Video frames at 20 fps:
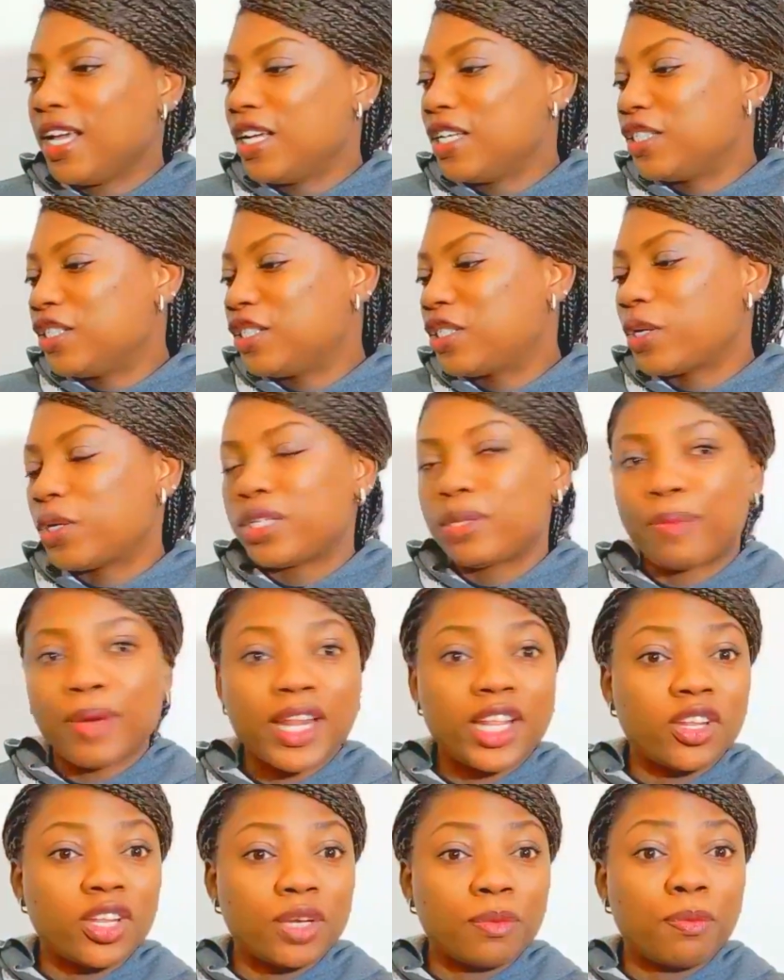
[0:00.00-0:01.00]
So
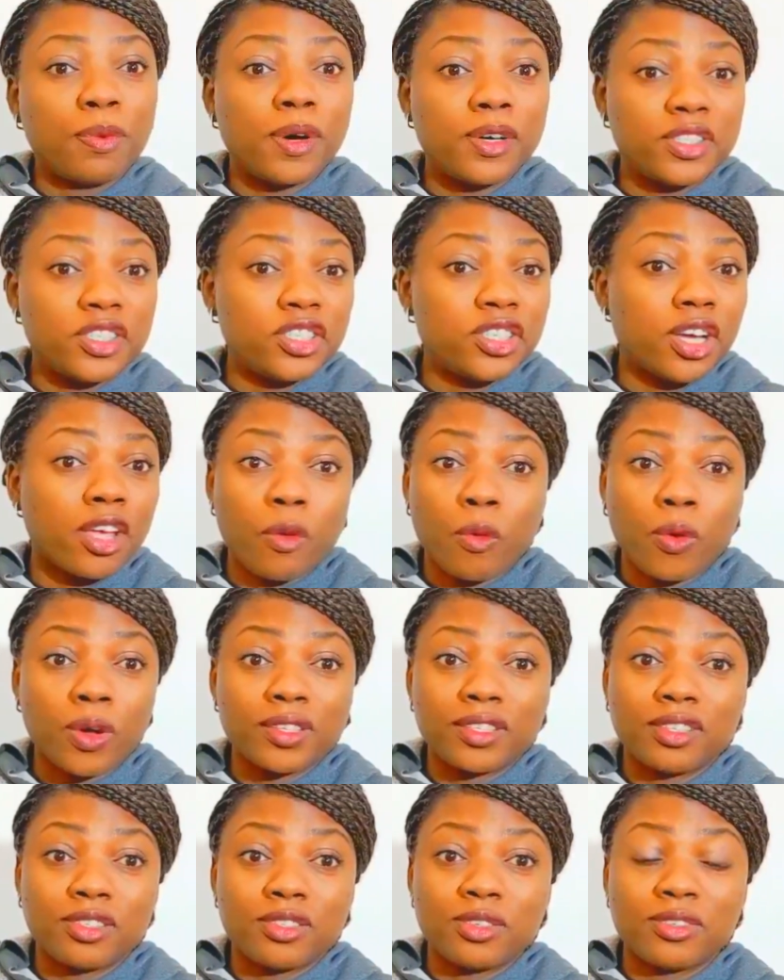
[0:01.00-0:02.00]
depending on the position you
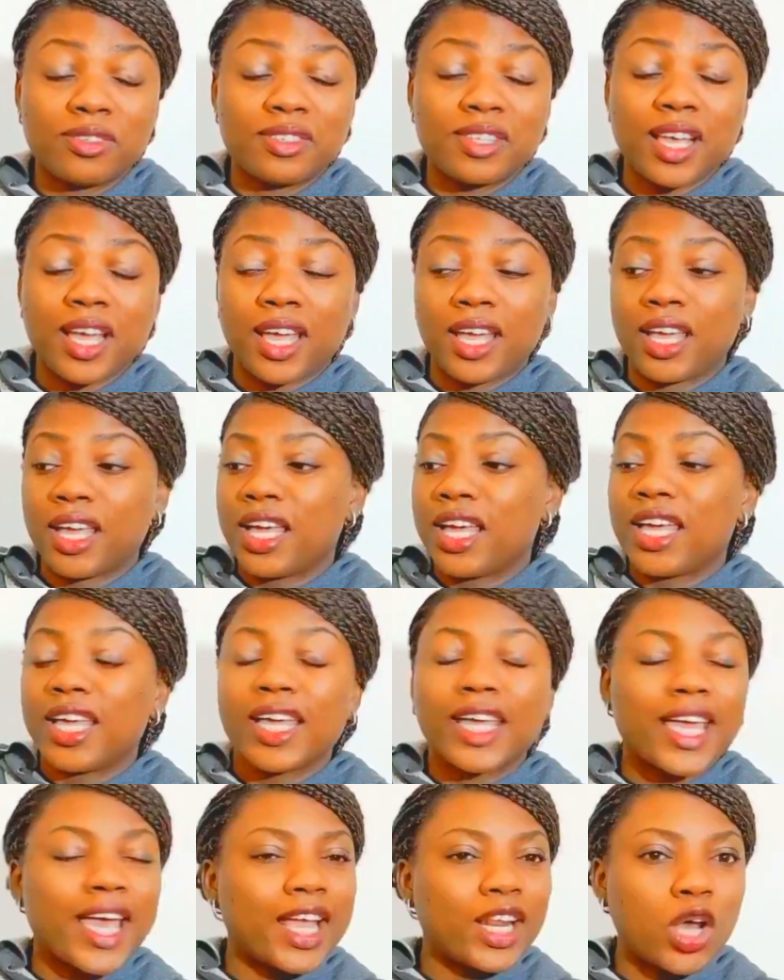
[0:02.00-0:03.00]
want it to stay,
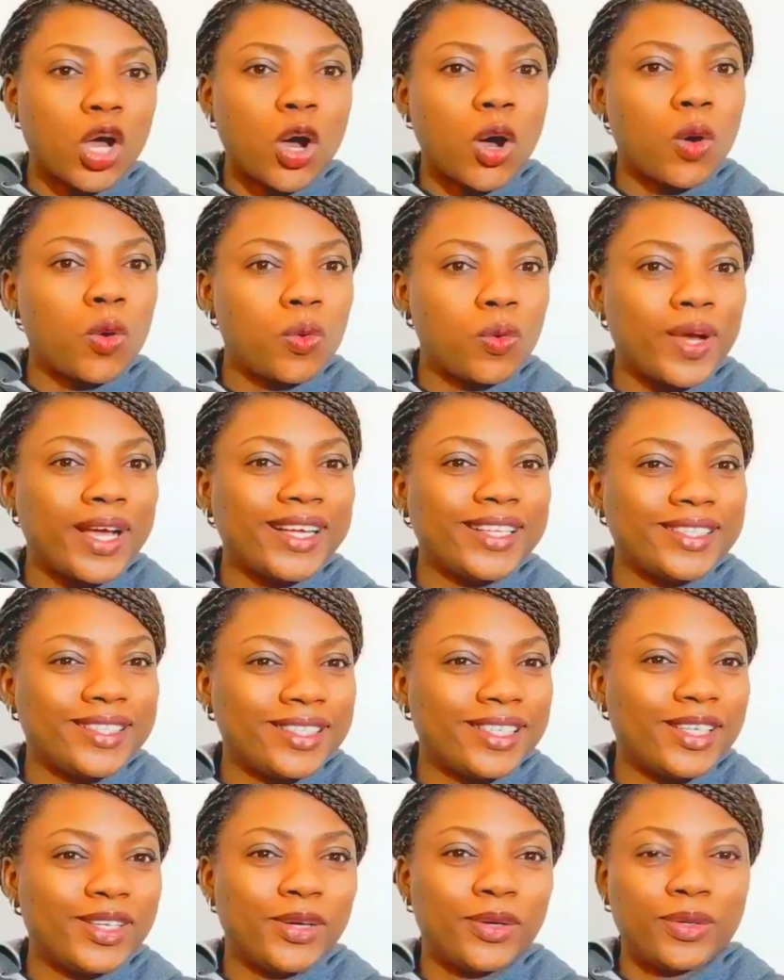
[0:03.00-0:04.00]
it can
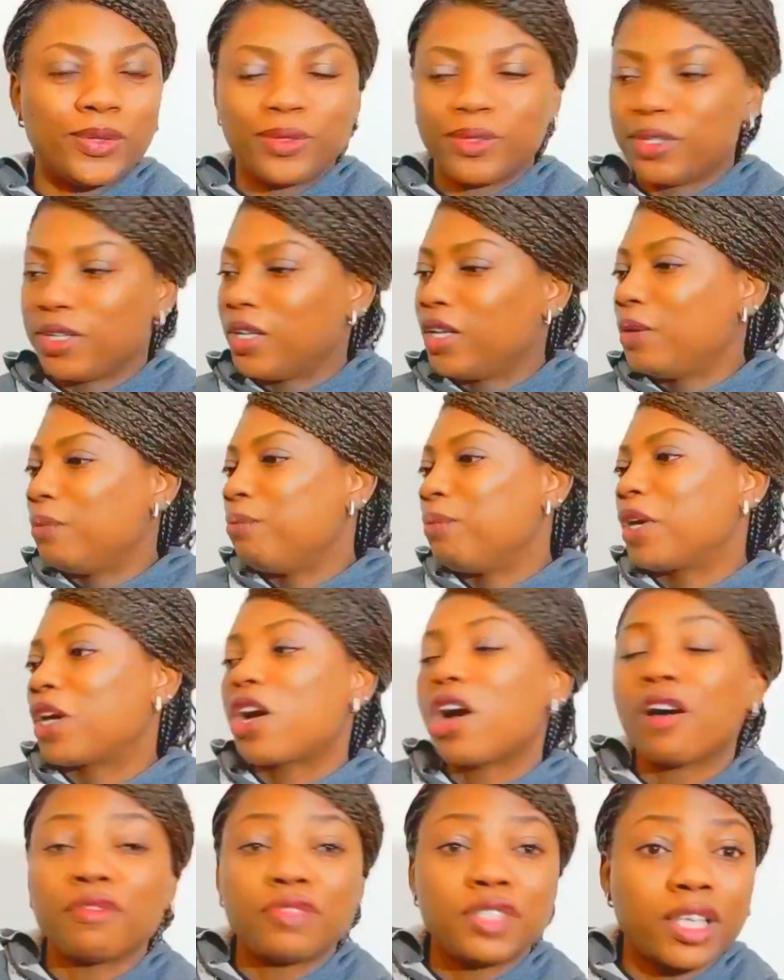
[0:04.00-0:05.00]
always, you know, be
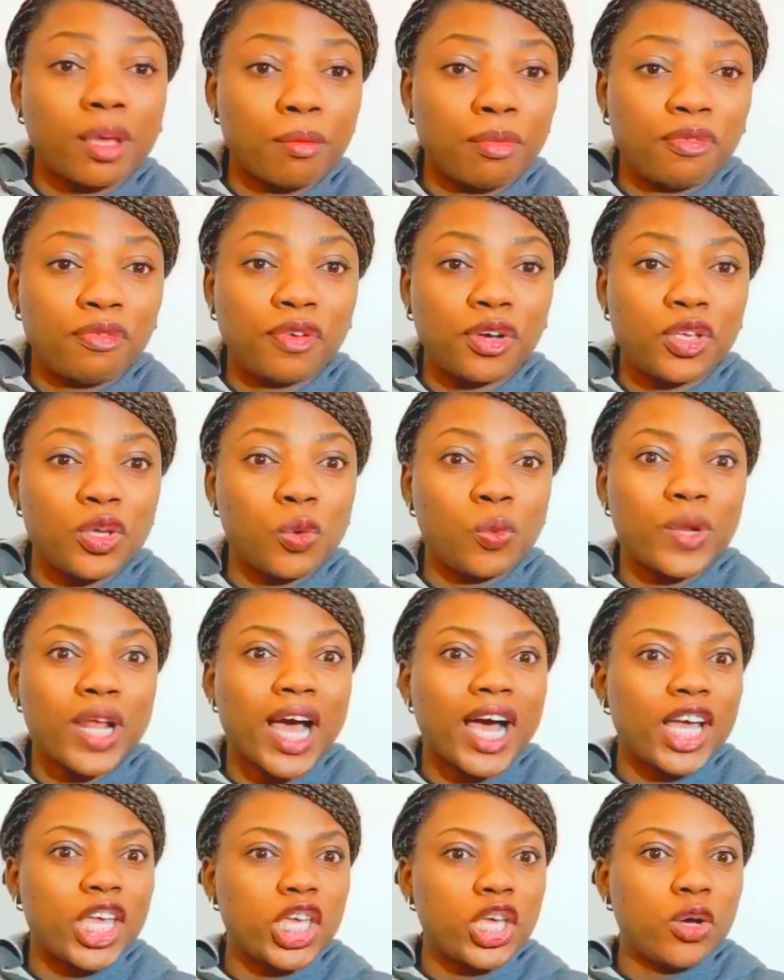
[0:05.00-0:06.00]
comfortable for you
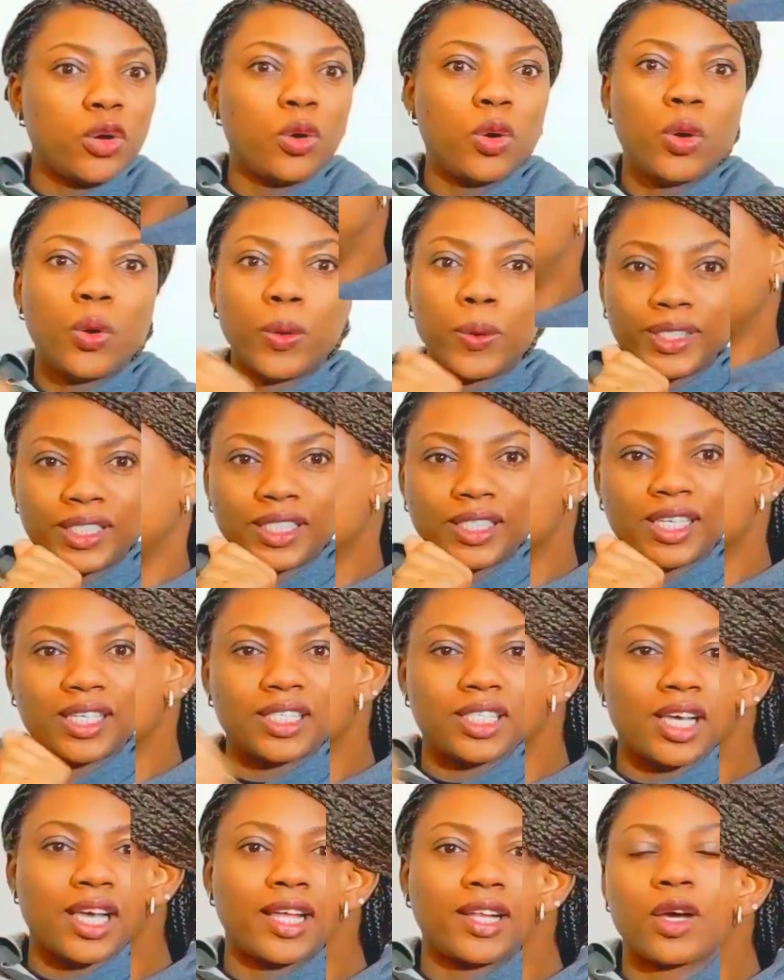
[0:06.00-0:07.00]
without you holding
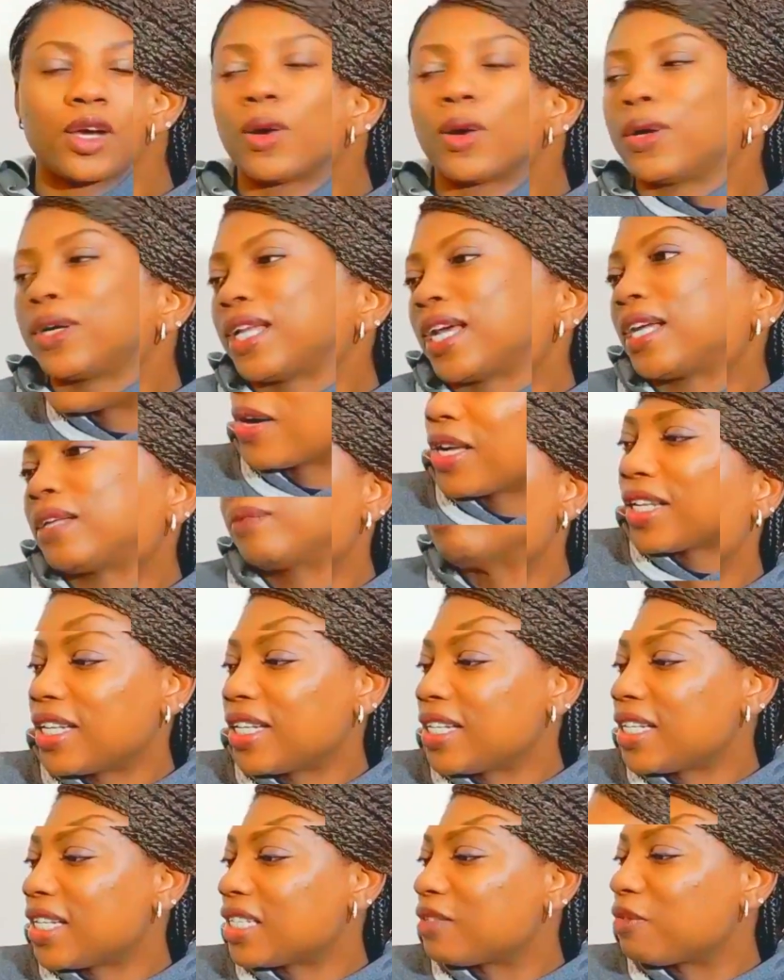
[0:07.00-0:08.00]
it in order. So
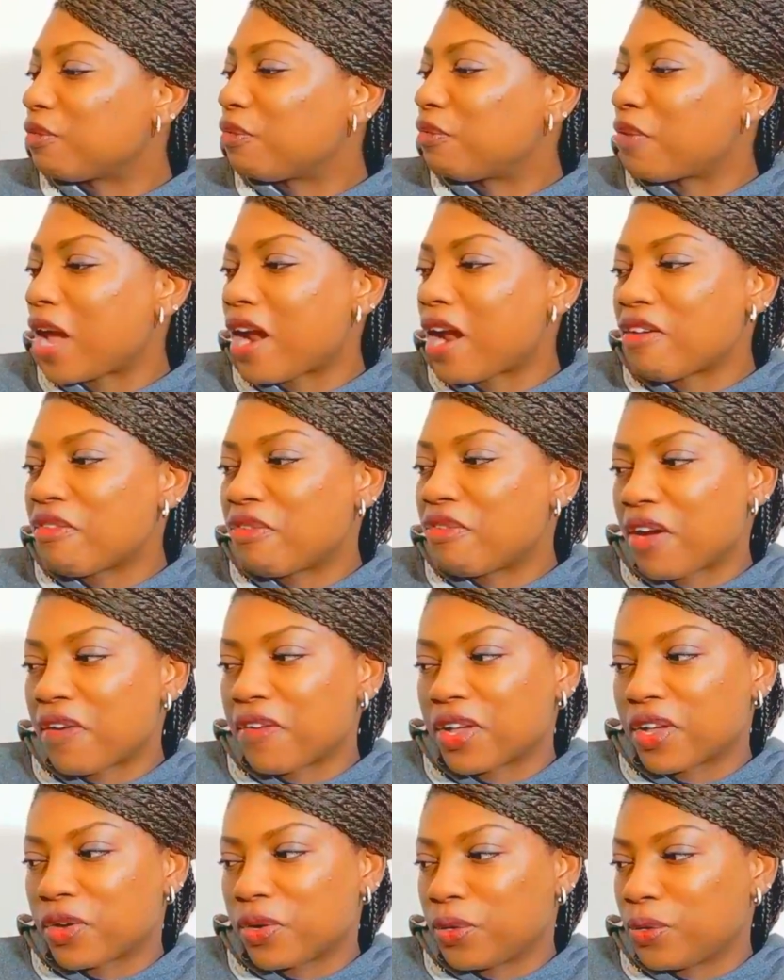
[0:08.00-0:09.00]
this is very,
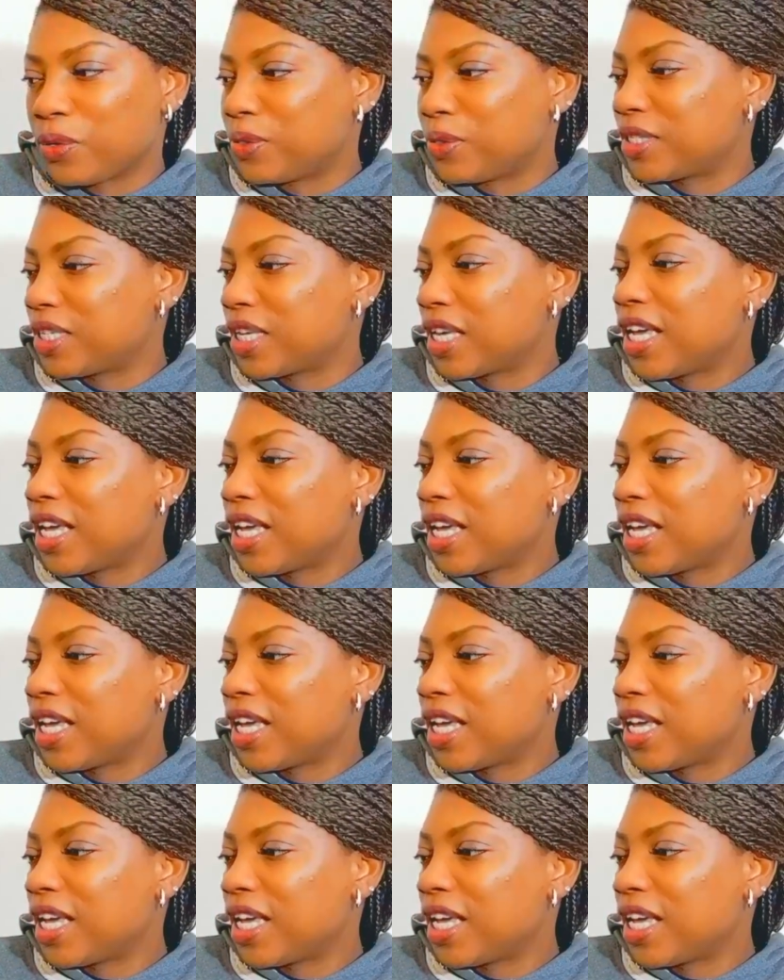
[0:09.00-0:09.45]
very good.